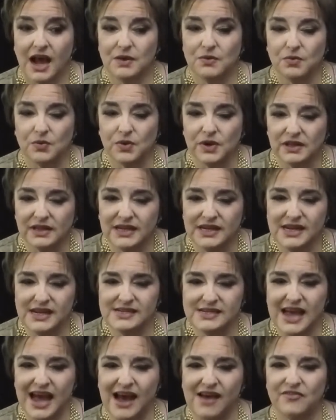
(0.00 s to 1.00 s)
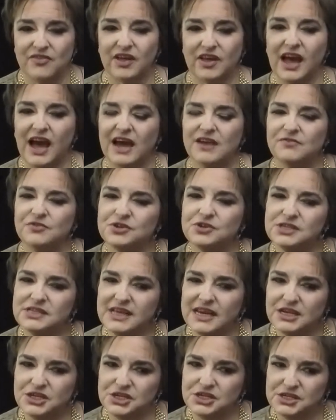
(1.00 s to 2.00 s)
I really need to have the
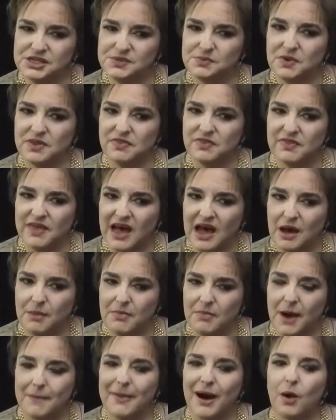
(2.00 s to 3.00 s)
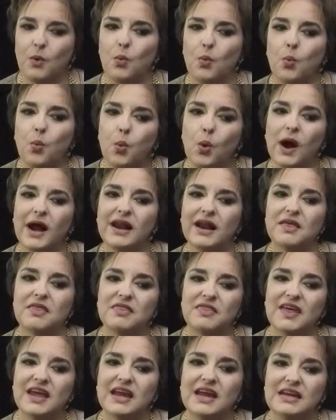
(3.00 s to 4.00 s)
conversations with them about what
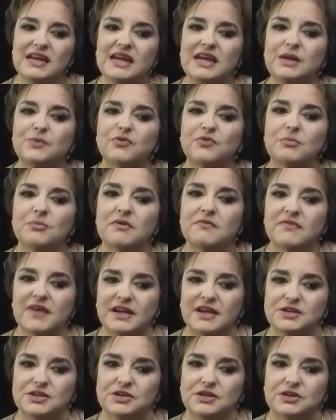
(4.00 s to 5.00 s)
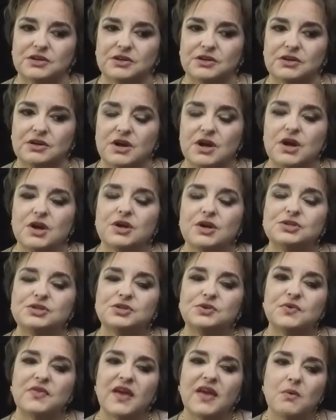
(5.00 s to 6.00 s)
they need from a vendor.
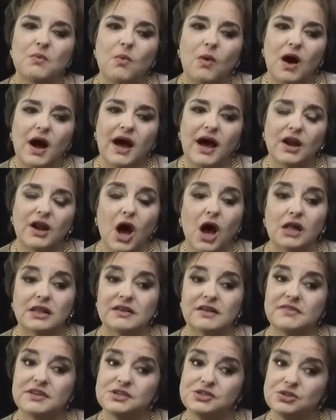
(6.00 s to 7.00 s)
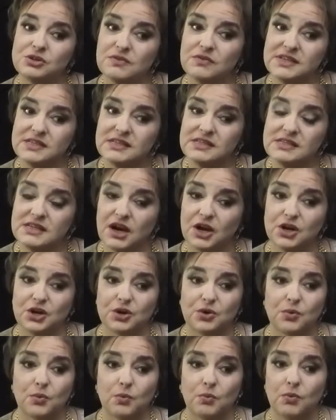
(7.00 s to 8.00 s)
Do they want all of the services
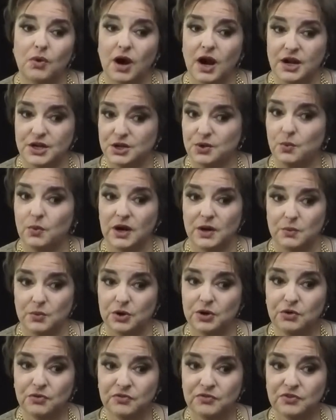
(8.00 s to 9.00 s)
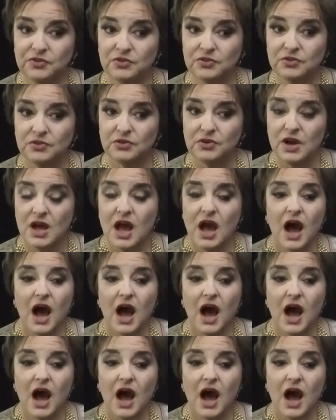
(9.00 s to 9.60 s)
under one roof? Yeah.